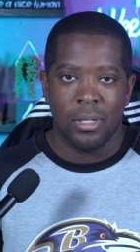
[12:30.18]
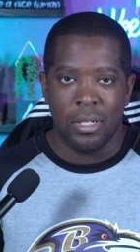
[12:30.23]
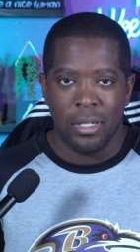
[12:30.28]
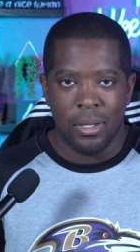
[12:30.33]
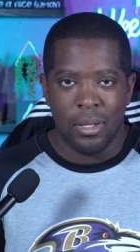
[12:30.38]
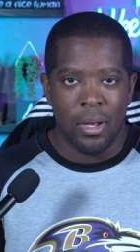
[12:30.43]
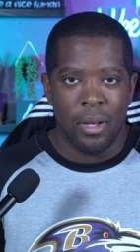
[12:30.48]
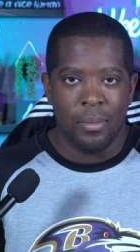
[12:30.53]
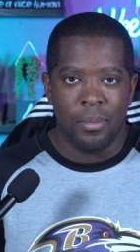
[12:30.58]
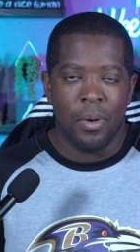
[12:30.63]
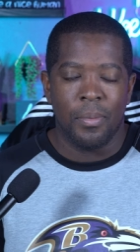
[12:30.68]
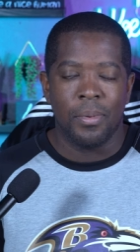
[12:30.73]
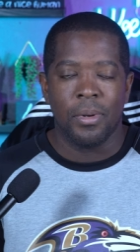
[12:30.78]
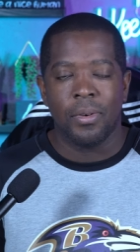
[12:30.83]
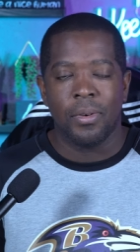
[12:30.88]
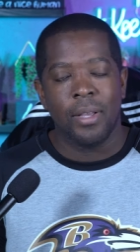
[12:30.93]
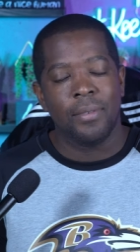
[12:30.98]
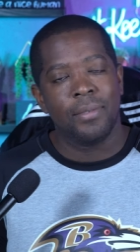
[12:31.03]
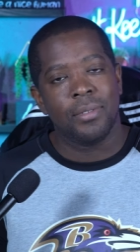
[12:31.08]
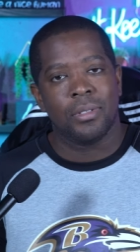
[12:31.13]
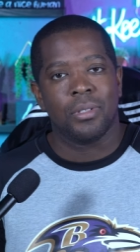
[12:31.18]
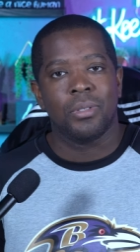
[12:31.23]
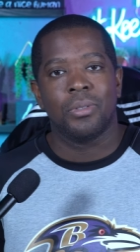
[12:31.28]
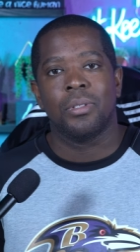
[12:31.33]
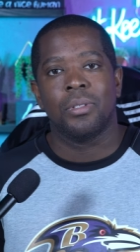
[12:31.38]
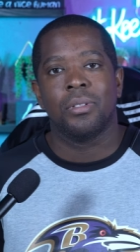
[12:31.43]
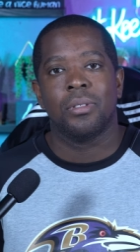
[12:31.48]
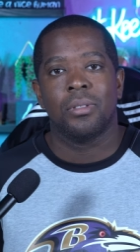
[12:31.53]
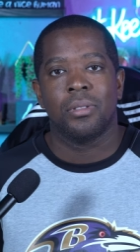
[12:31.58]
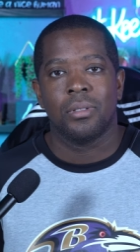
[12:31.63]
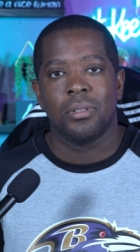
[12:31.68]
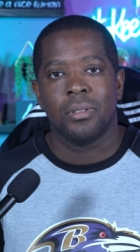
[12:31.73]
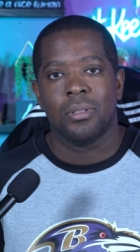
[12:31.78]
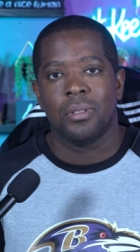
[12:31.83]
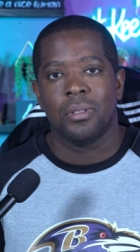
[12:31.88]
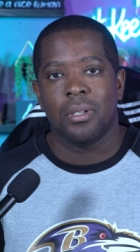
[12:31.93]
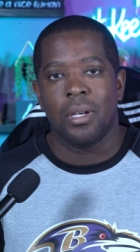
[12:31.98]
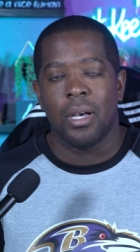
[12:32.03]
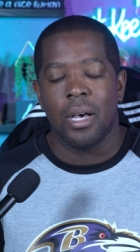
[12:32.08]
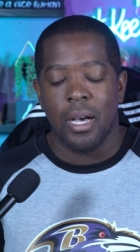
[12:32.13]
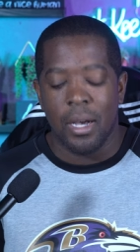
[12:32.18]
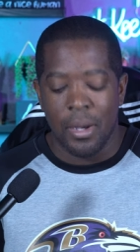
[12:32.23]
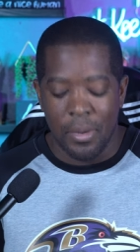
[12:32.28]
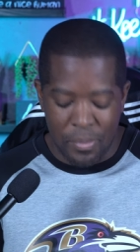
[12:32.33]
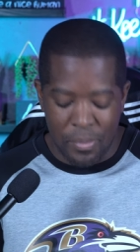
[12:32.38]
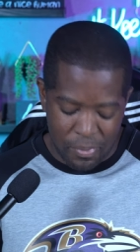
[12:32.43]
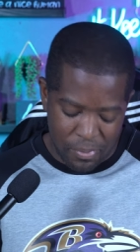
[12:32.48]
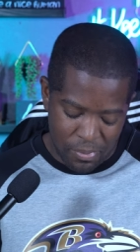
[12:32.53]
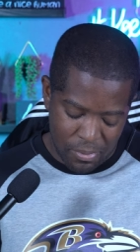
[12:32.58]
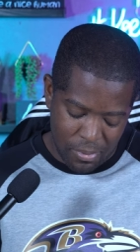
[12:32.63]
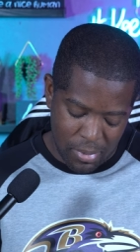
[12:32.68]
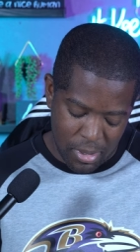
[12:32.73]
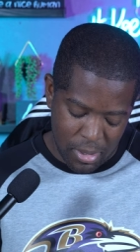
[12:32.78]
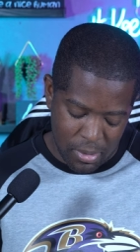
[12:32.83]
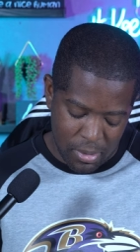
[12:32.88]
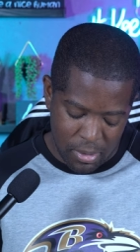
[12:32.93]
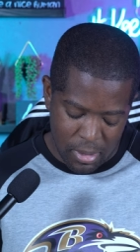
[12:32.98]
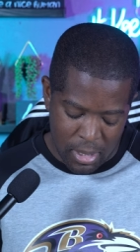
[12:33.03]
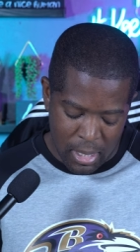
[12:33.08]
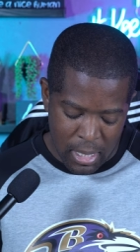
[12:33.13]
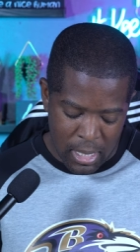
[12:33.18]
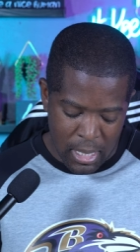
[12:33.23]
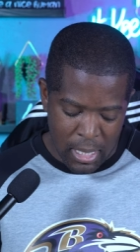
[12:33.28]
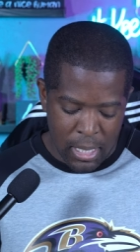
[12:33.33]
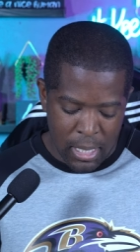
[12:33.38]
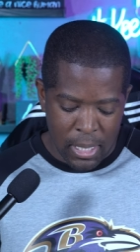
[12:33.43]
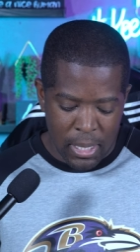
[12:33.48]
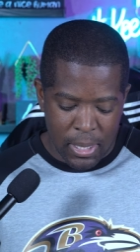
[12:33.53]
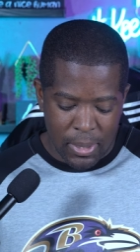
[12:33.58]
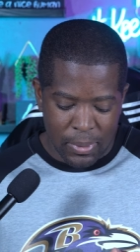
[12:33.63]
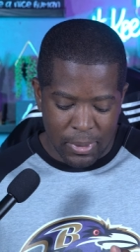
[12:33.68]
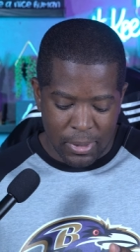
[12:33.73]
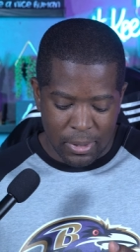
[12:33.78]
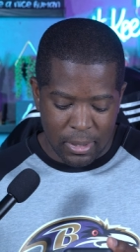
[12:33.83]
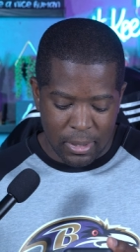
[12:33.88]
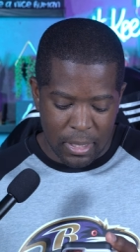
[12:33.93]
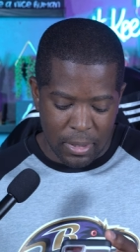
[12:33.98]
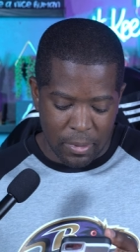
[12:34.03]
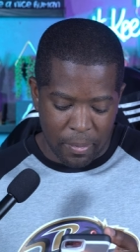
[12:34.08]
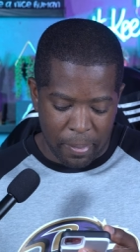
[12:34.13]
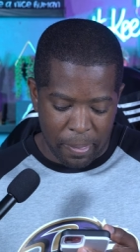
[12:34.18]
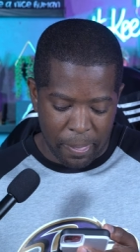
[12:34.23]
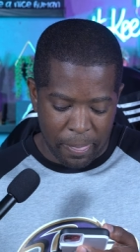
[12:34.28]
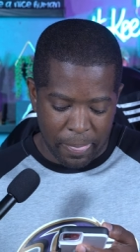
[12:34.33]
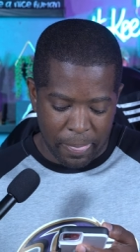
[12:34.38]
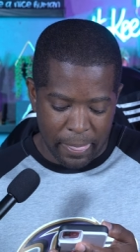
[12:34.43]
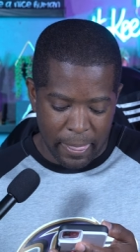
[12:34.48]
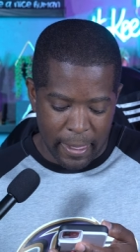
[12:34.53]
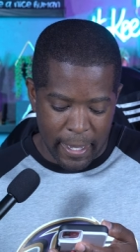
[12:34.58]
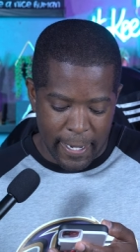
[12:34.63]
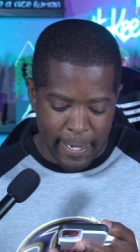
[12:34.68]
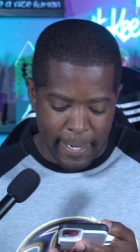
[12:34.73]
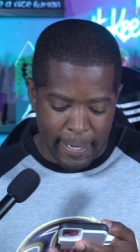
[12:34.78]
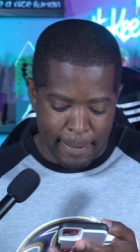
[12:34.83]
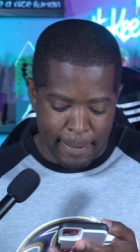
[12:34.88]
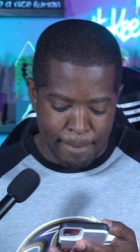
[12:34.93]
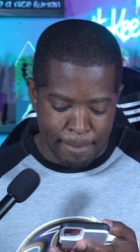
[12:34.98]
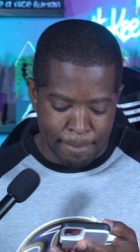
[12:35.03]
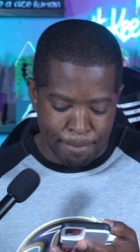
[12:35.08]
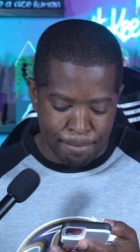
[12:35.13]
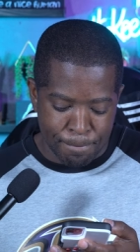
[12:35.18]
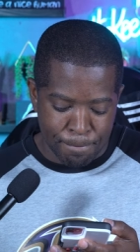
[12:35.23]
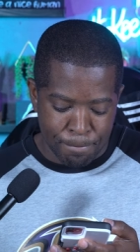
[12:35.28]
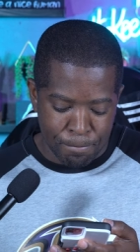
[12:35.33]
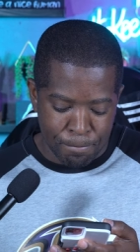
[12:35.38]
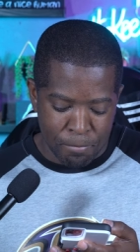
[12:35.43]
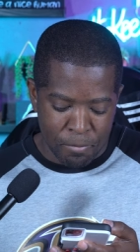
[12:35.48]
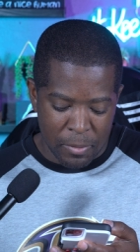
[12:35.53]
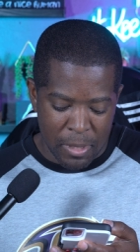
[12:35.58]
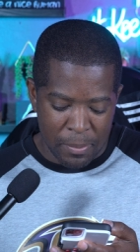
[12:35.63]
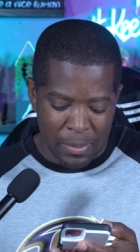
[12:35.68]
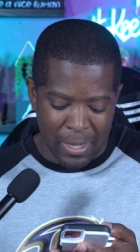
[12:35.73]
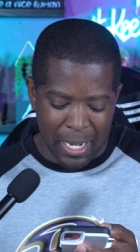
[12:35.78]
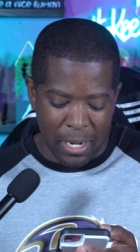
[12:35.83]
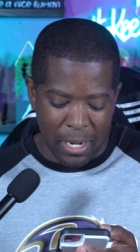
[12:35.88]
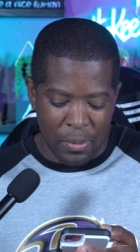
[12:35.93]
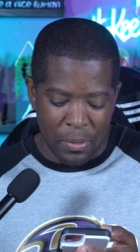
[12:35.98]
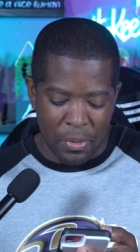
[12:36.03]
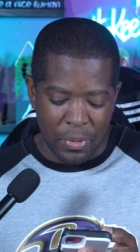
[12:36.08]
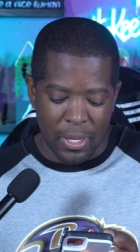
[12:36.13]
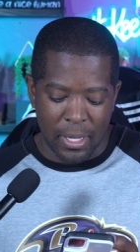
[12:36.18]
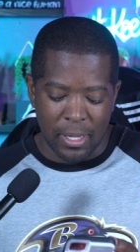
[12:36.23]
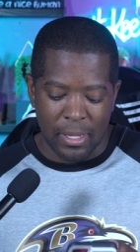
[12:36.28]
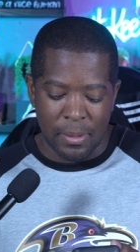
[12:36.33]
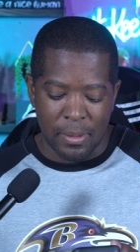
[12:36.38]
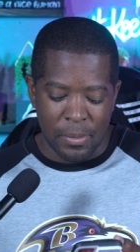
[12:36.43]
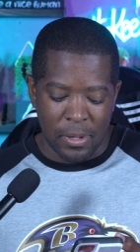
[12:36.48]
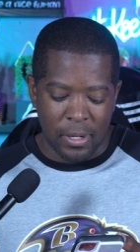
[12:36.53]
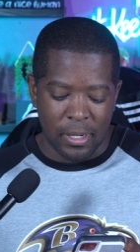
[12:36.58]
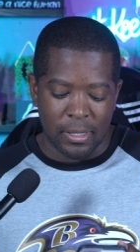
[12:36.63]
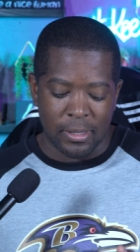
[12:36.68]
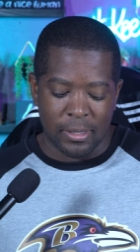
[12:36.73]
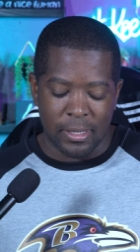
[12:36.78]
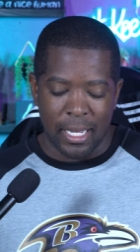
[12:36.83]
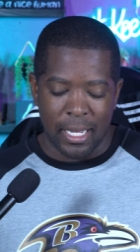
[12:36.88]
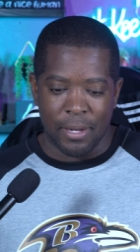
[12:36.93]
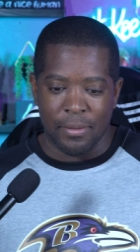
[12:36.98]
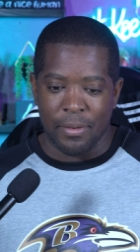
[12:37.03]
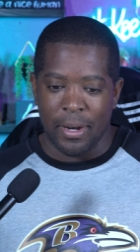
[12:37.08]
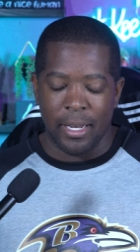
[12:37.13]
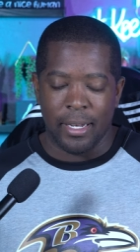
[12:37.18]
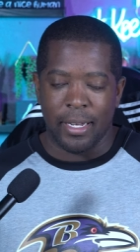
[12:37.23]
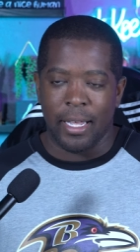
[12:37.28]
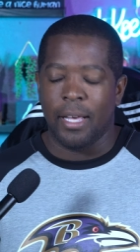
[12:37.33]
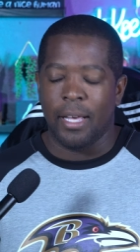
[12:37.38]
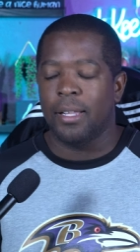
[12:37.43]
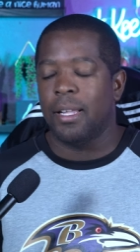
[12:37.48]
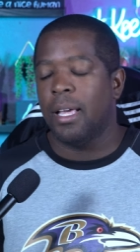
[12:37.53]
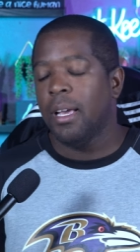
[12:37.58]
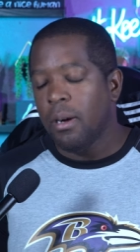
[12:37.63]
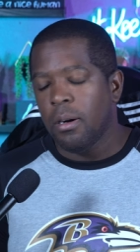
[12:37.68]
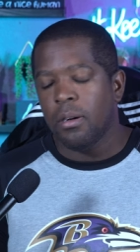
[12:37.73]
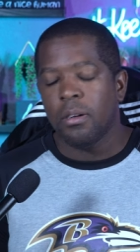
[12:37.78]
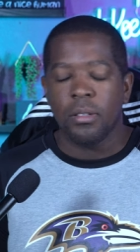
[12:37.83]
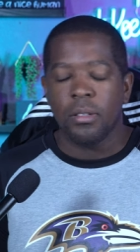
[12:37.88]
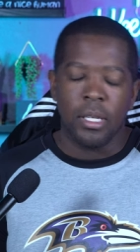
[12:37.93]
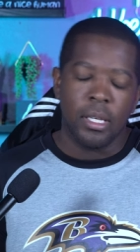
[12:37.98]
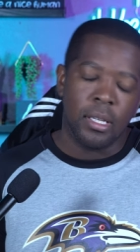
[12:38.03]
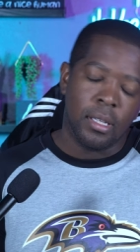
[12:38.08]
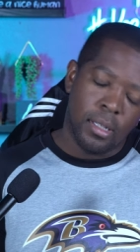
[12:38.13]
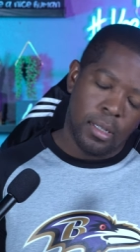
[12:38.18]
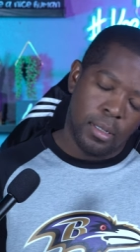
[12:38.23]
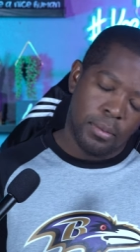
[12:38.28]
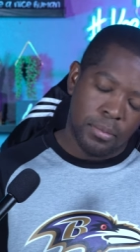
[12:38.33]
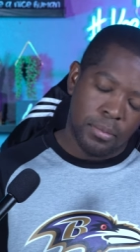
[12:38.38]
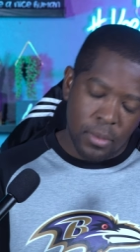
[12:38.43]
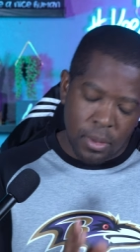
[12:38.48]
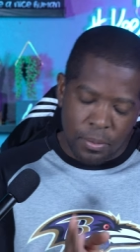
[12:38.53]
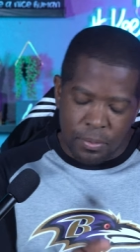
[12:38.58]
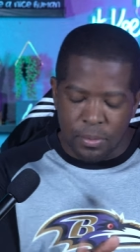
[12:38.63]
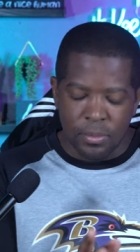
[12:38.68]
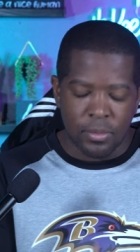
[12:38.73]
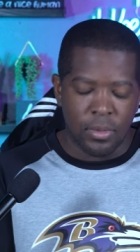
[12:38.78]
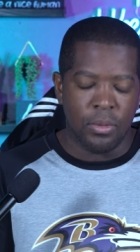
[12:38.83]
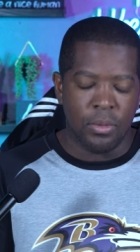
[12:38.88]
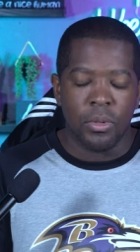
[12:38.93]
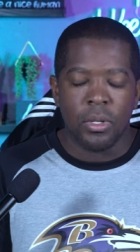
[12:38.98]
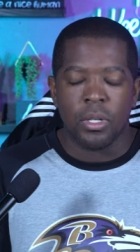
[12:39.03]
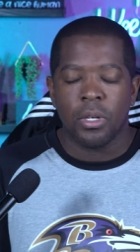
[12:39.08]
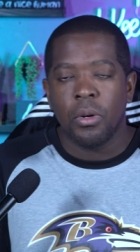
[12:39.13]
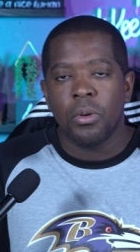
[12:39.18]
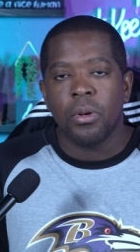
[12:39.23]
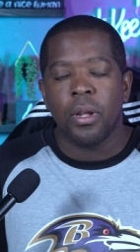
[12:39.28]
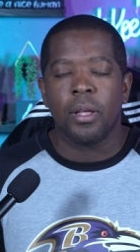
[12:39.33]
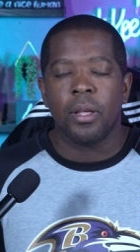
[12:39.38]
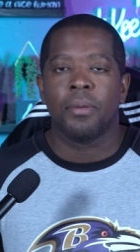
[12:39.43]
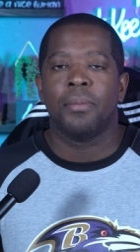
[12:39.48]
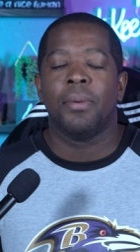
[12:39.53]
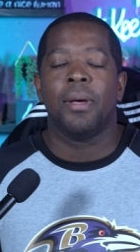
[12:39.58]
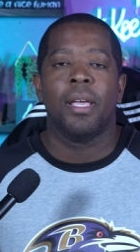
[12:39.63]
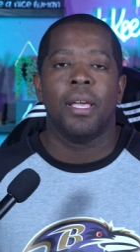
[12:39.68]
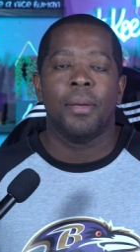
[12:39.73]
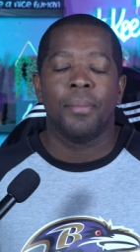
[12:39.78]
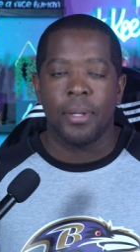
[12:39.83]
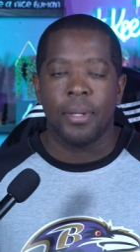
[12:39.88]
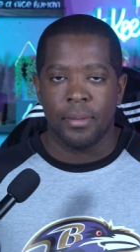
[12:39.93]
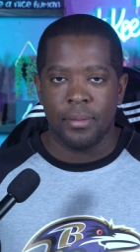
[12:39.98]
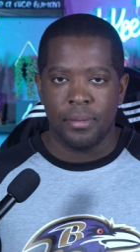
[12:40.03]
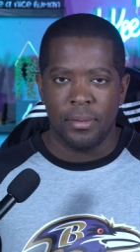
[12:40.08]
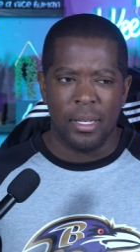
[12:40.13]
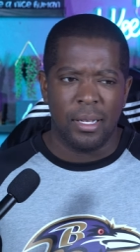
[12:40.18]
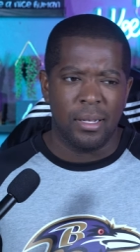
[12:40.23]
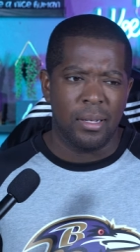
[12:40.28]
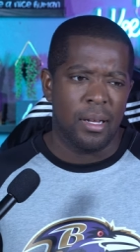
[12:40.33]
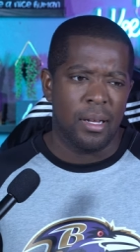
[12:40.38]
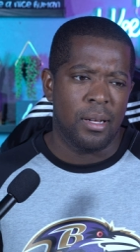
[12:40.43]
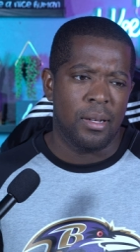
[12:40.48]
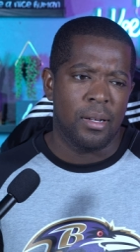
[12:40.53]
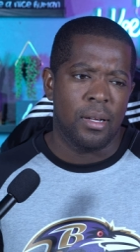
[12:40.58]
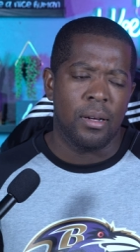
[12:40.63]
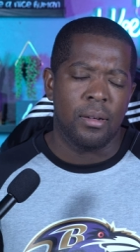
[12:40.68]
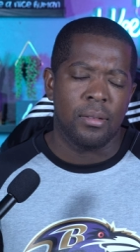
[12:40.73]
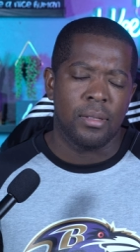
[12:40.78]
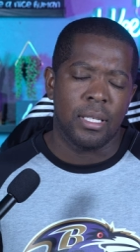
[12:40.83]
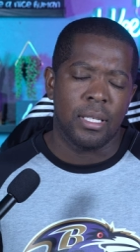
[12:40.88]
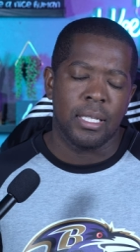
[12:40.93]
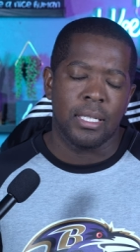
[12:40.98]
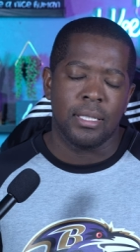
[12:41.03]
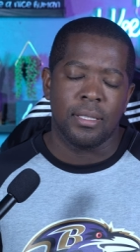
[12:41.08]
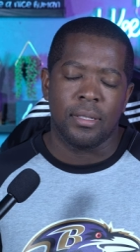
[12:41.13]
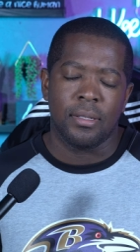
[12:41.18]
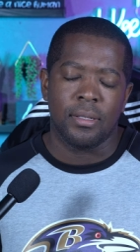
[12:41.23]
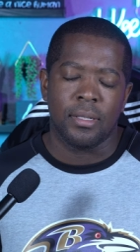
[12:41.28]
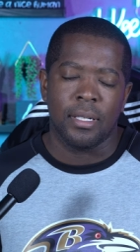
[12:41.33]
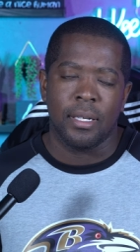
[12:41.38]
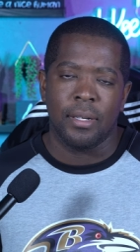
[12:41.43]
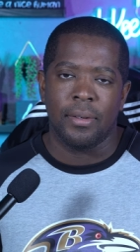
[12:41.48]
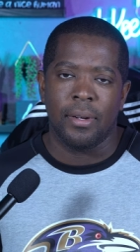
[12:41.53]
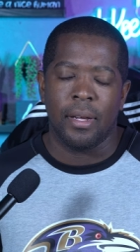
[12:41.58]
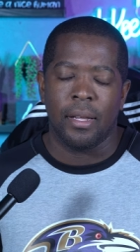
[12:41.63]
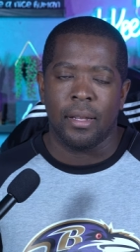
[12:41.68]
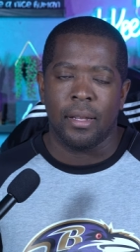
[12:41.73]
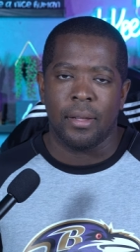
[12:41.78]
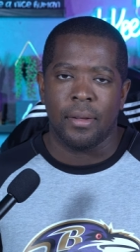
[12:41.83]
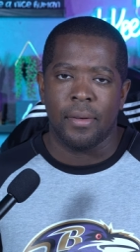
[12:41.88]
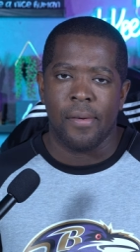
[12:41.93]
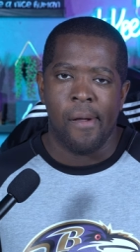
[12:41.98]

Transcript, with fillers: Uh, I'm hoping the Ravens do it. Um, but we'll see. Um, but I don't think Lamar's like right now, like, oh yeah, I'm, I'm, I want to go down to Miami. I, I don't think he's on that right now.